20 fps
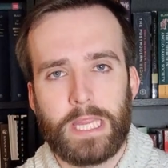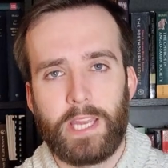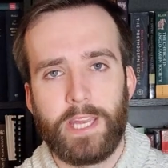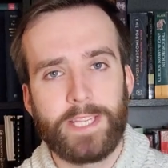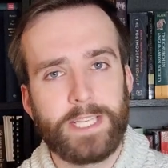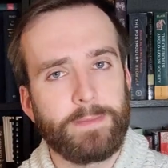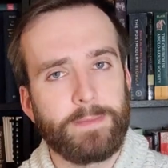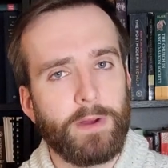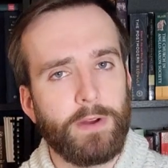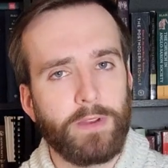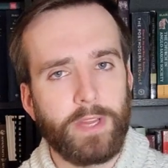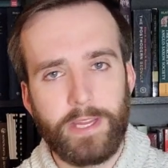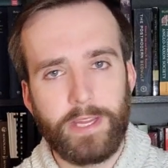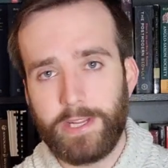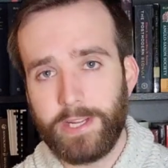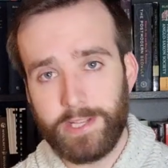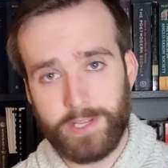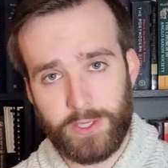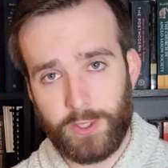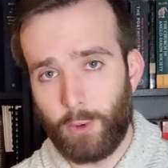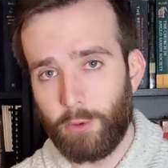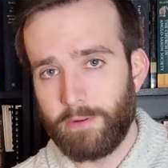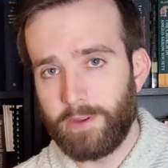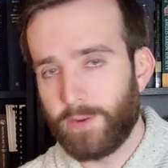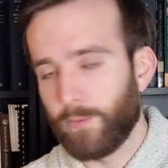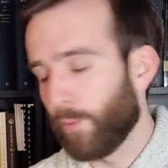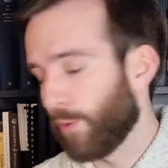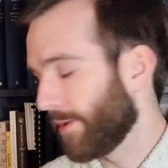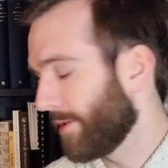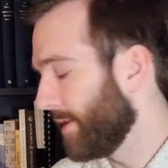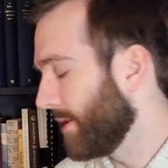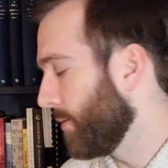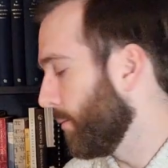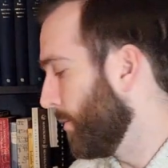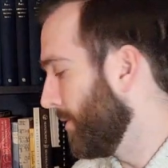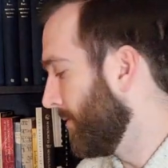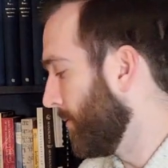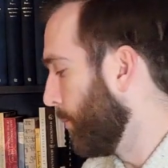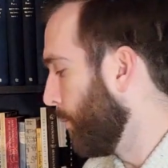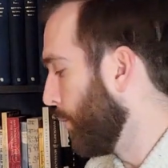It's about a historian working
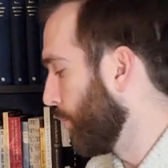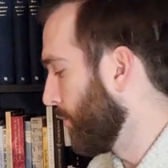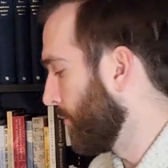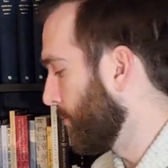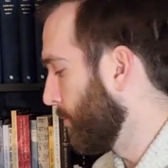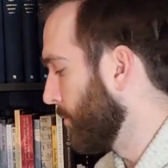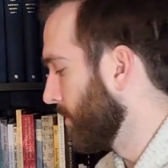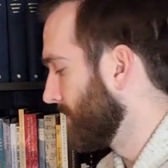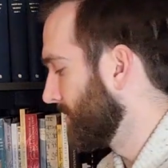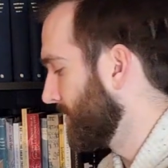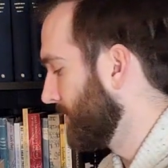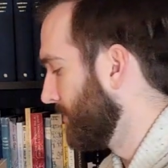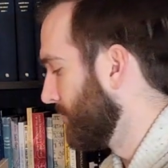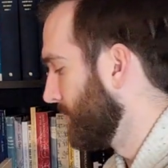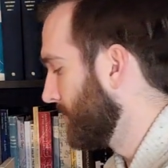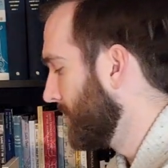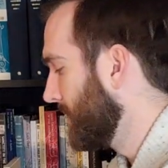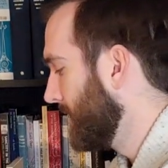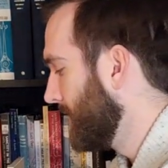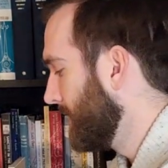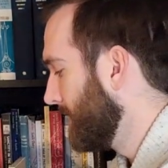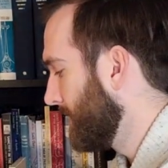with World War Two,